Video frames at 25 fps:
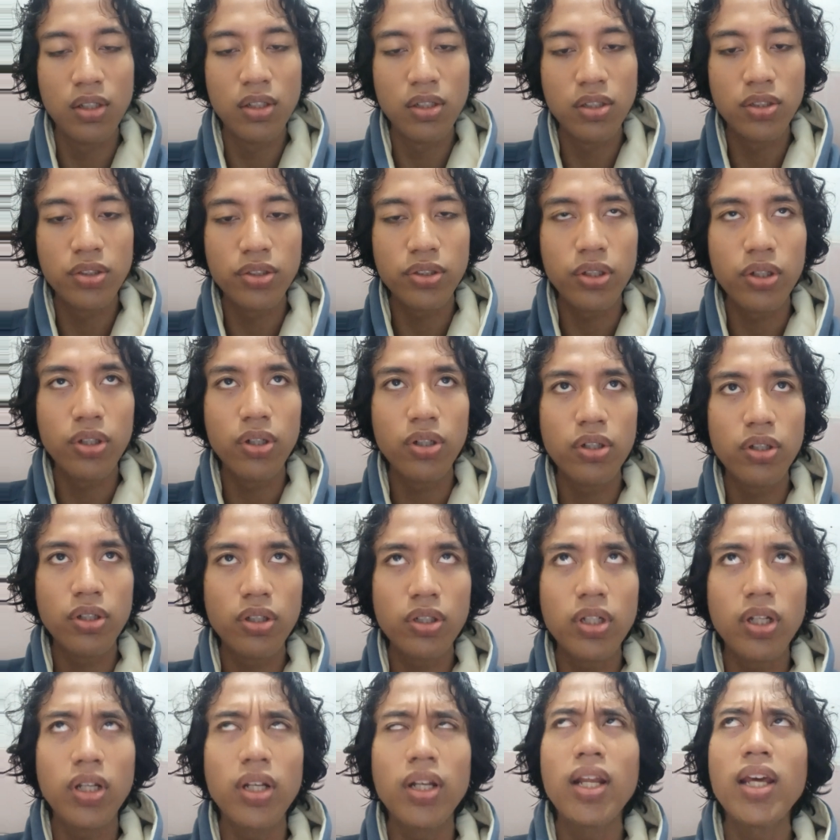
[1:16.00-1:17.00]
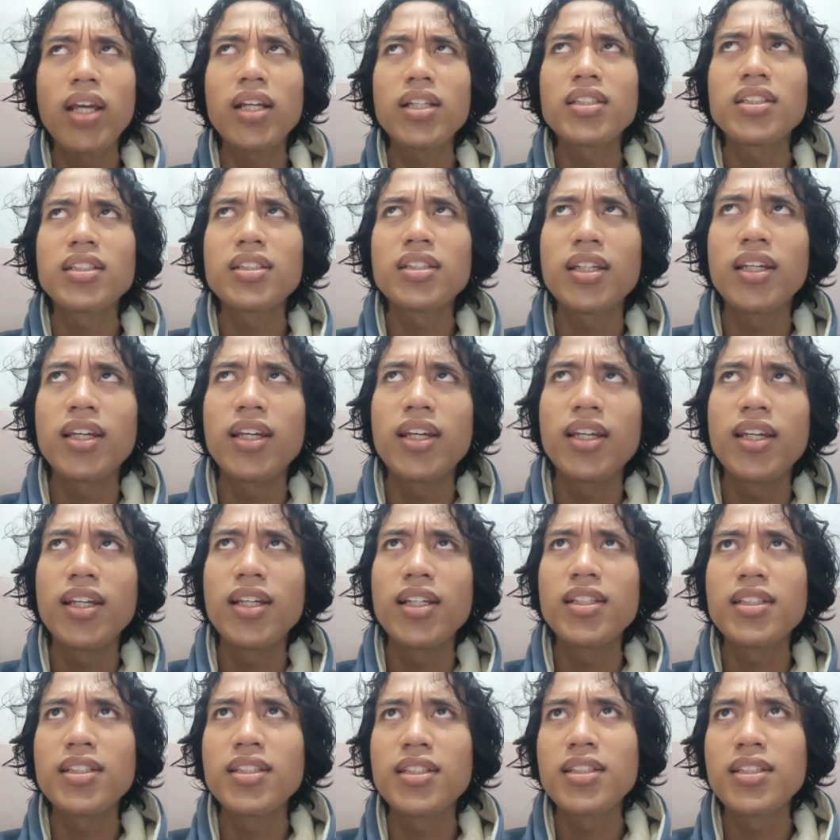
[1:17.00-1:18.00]
So the next
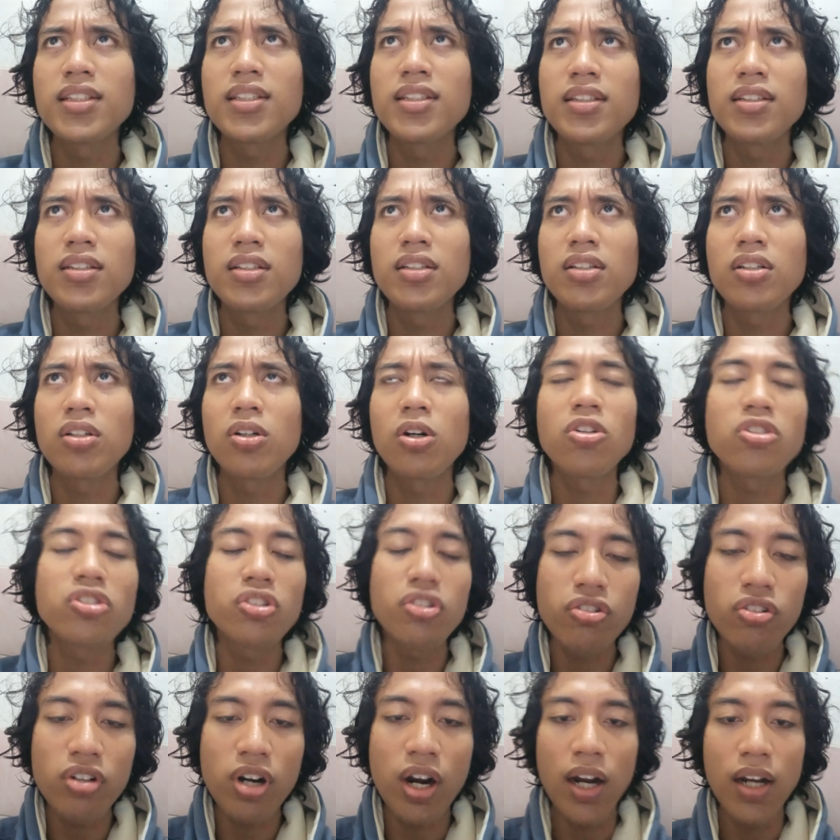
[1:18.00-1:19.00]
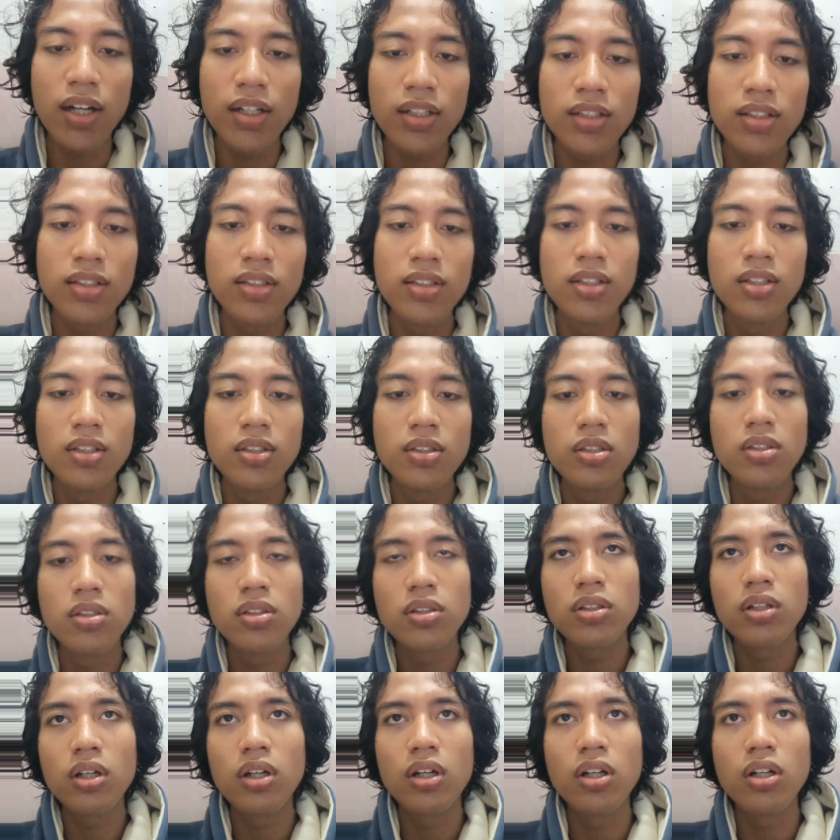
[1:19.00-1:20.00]
is construct.
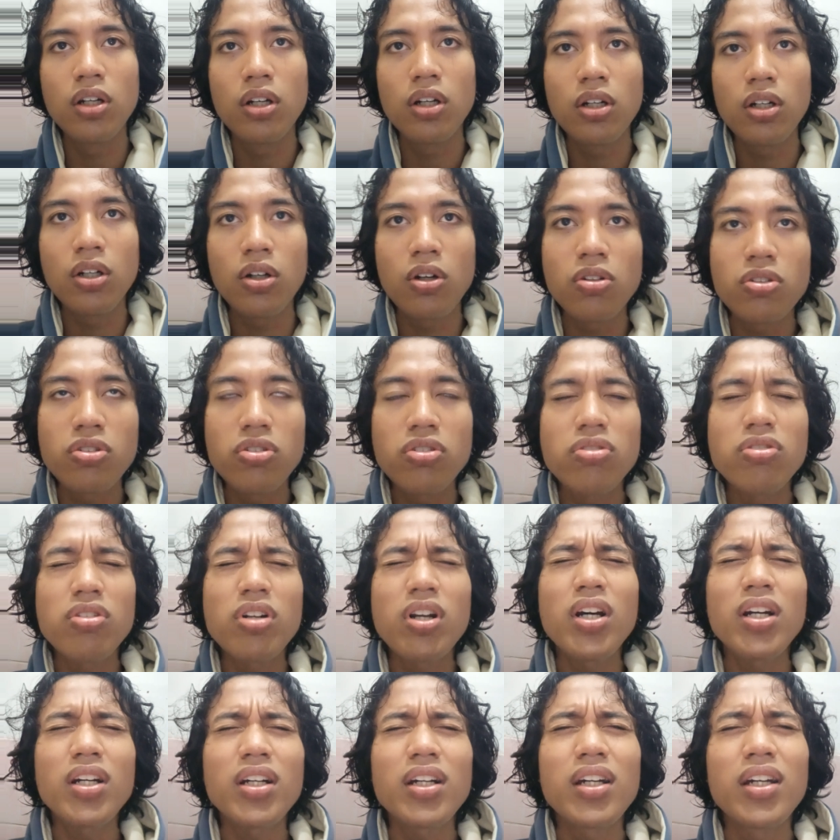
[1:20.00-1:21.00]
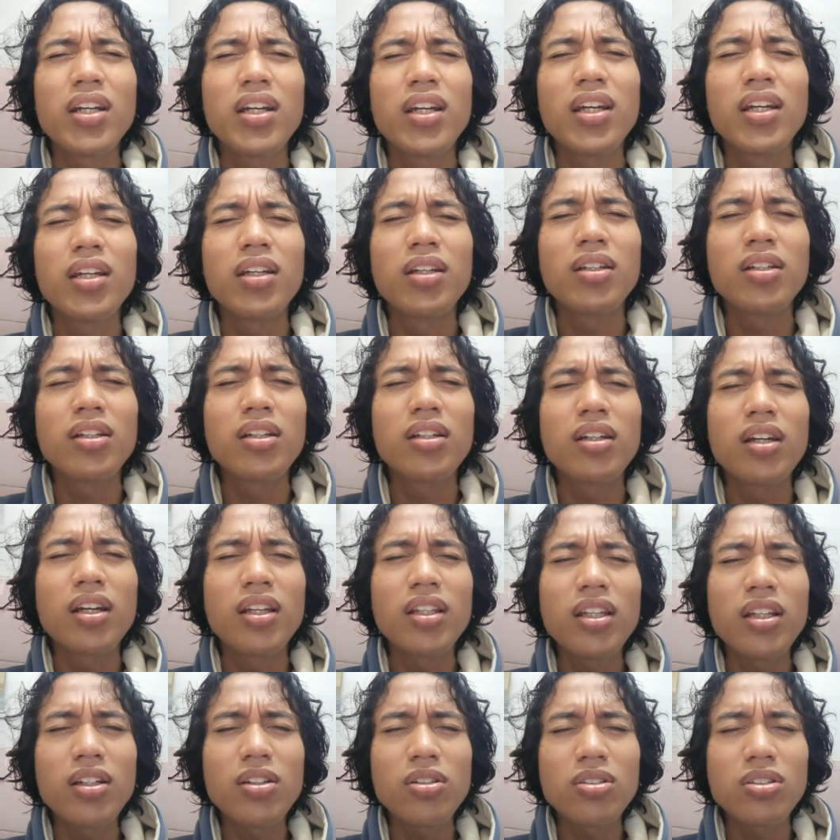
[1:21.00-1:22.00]
I
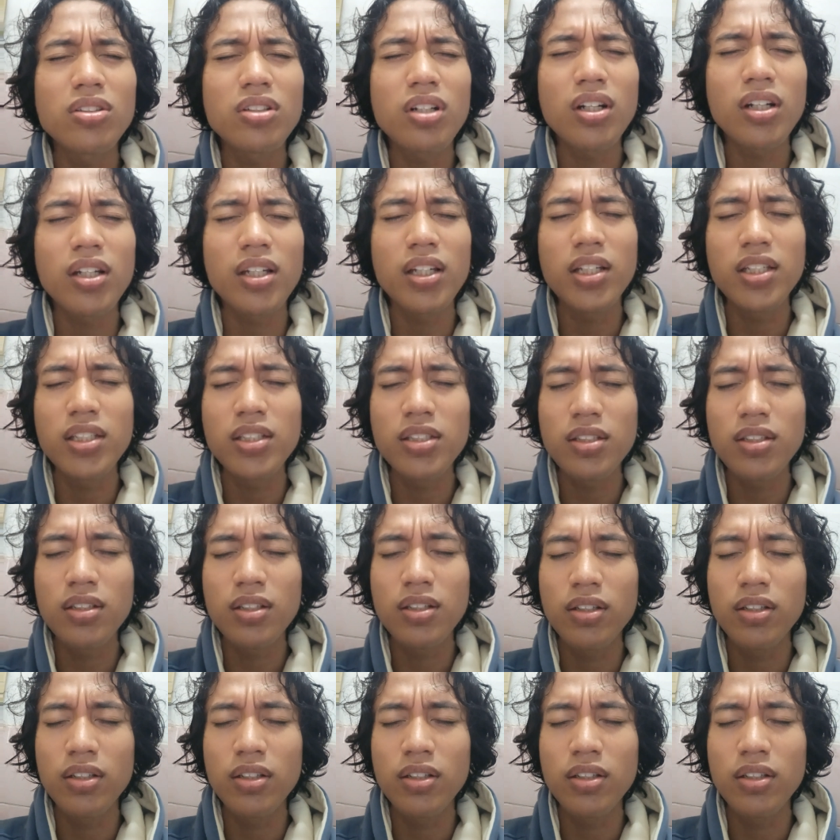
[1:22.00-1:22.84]
think construct is